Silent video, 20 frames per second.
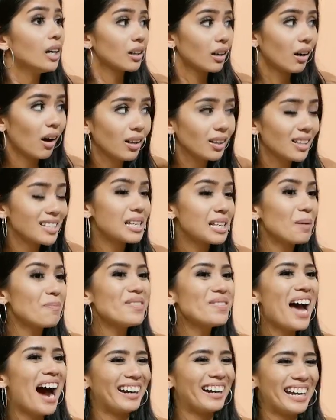Call us up
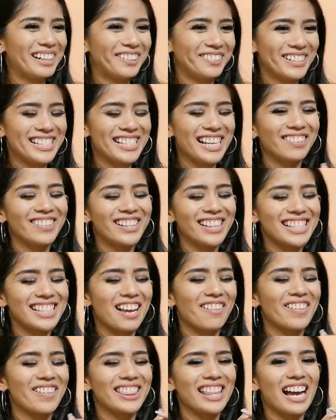now,
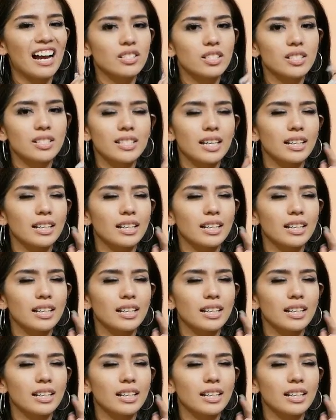817-7000.